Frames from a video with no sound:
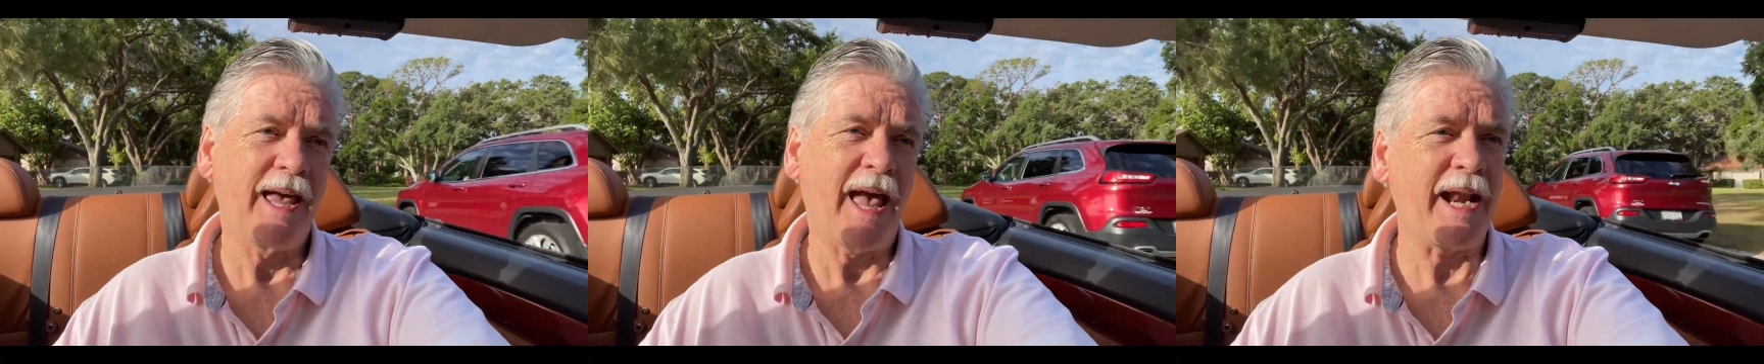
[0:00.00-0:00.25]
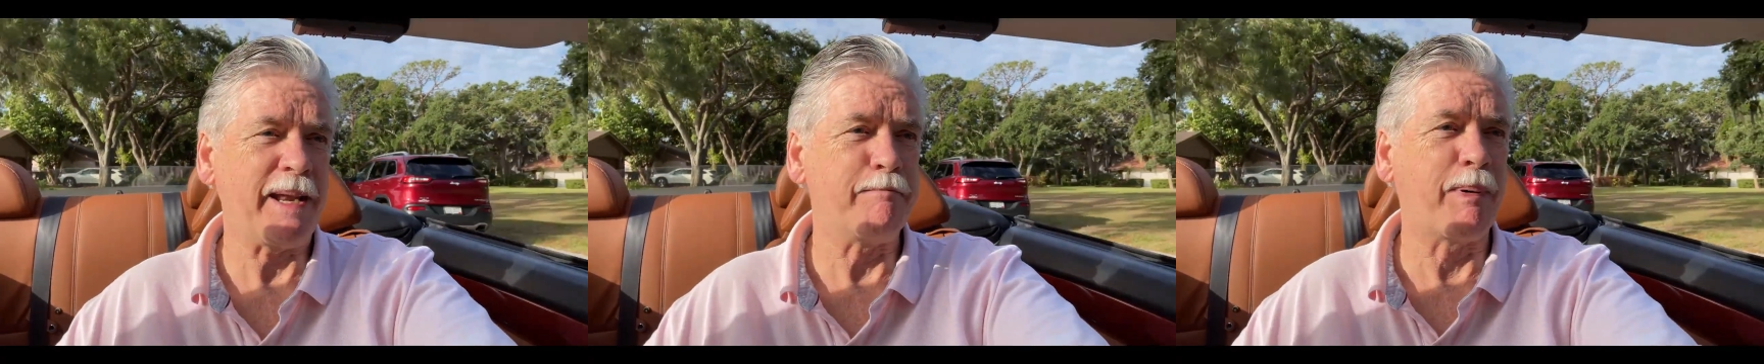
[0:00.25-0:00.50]

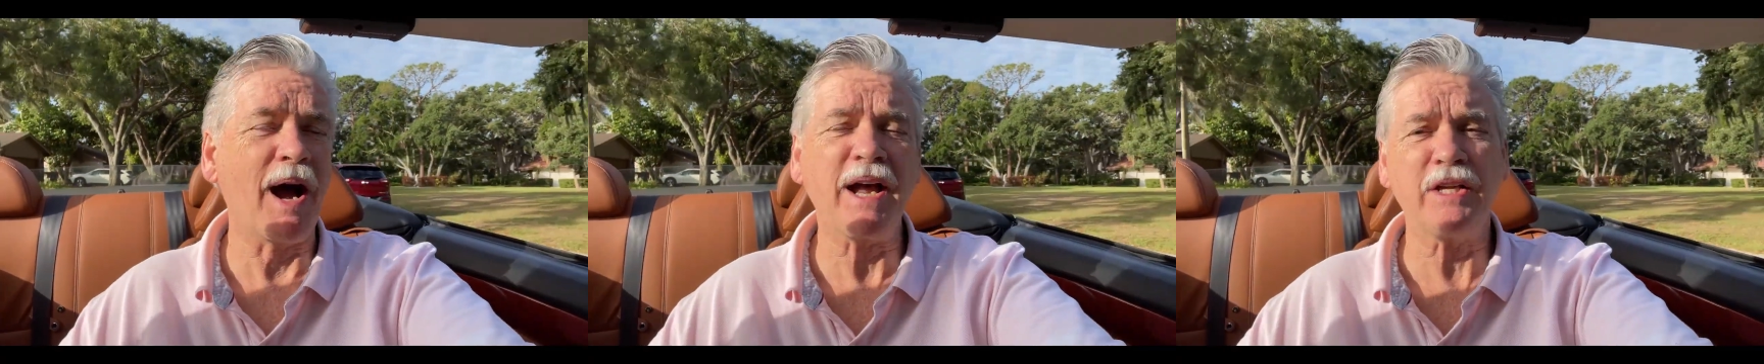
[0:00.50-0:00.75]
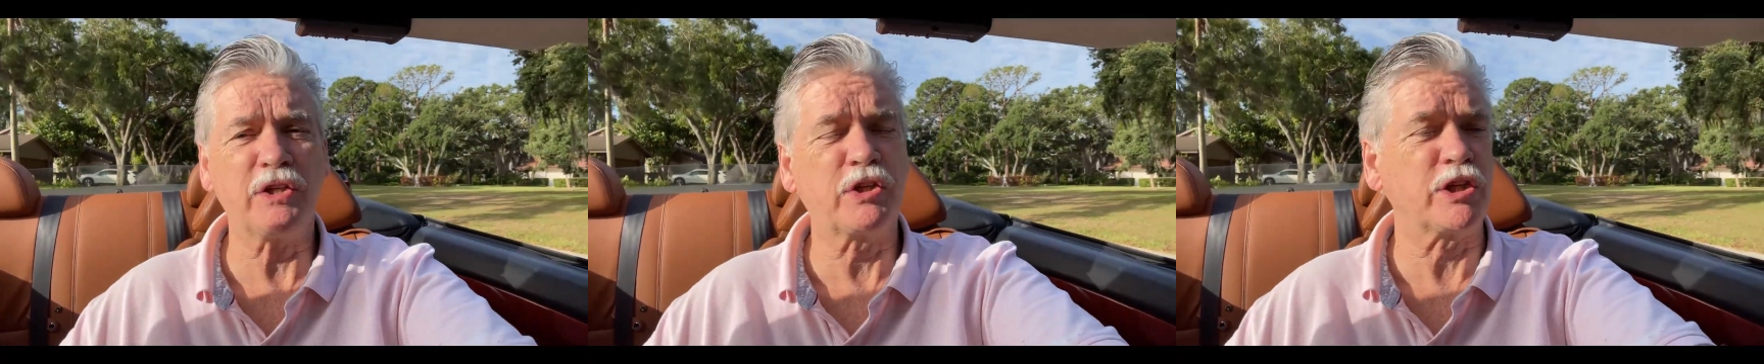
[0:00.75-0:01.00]
and he
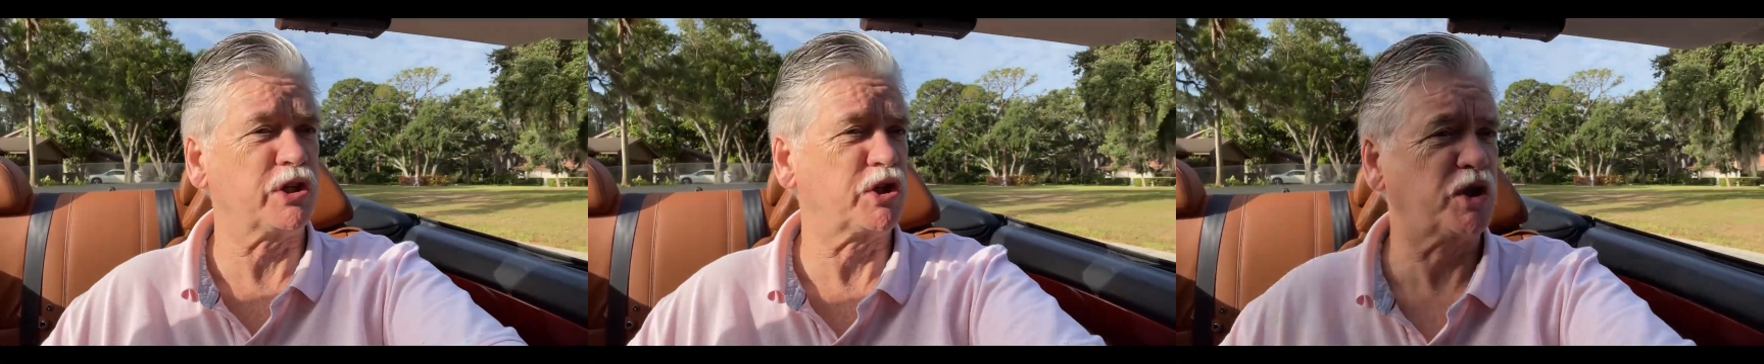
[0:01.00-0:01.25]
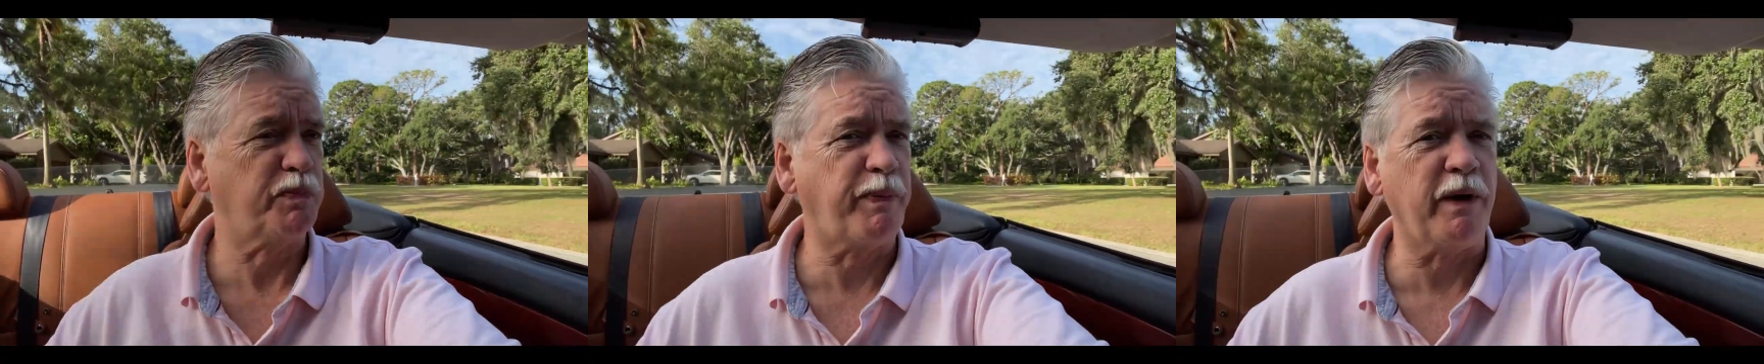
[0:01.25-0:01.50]
binds the
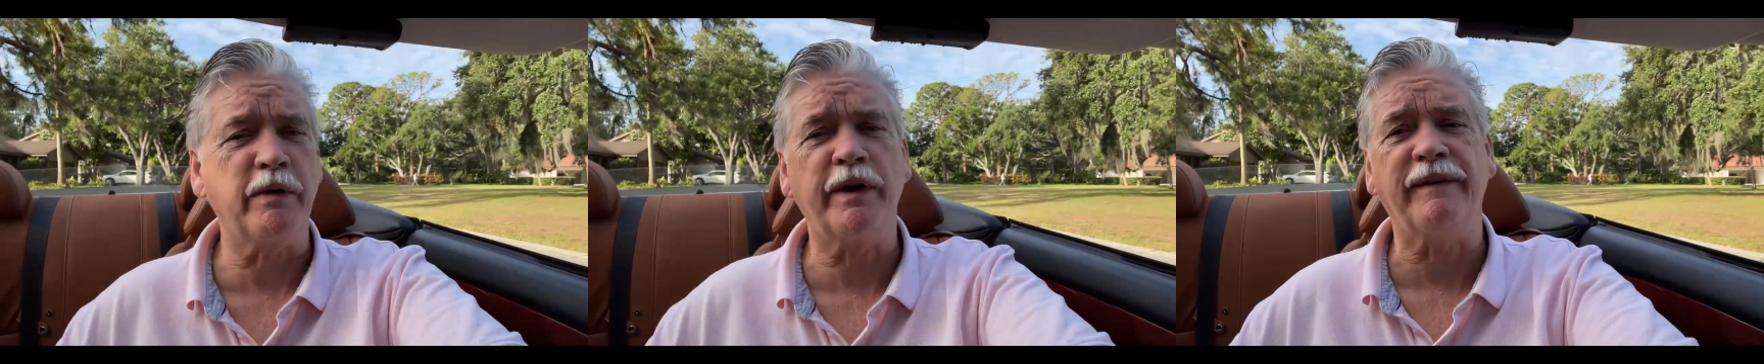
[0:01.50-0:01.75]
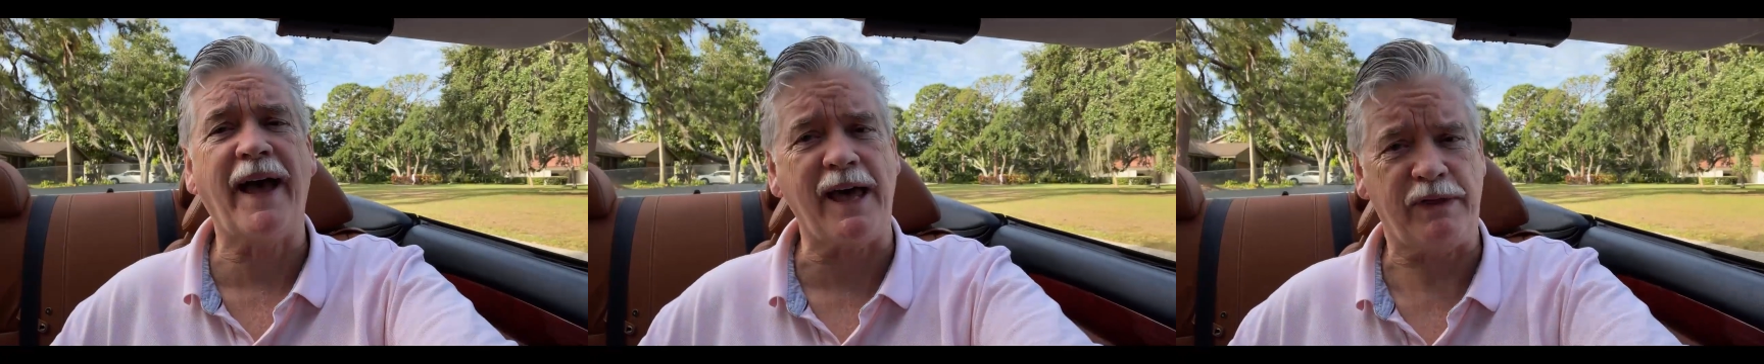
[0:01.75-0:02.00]
spirit
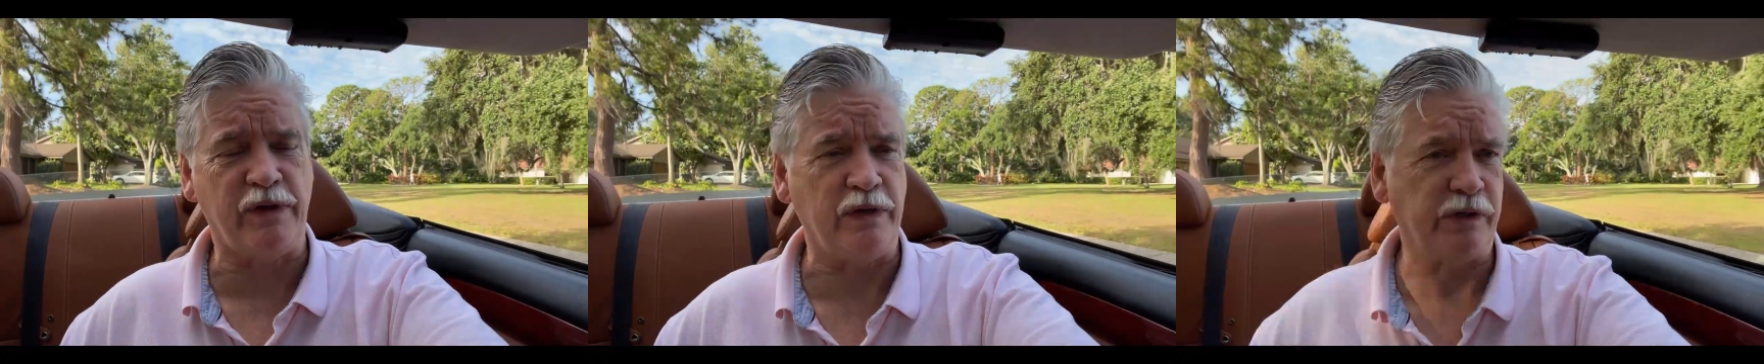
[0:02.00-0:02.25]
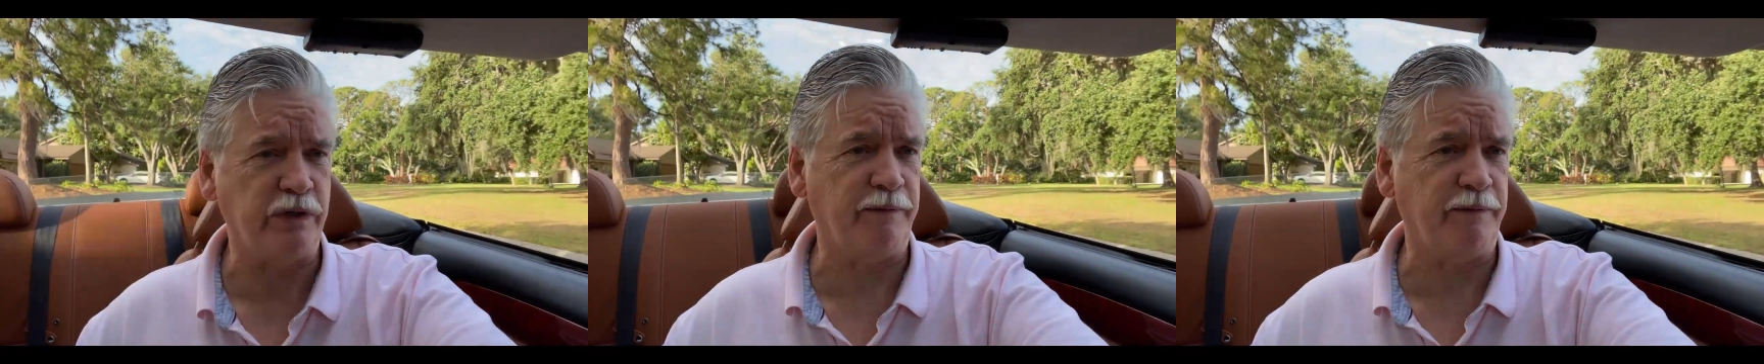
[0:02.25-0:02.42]
of Athens,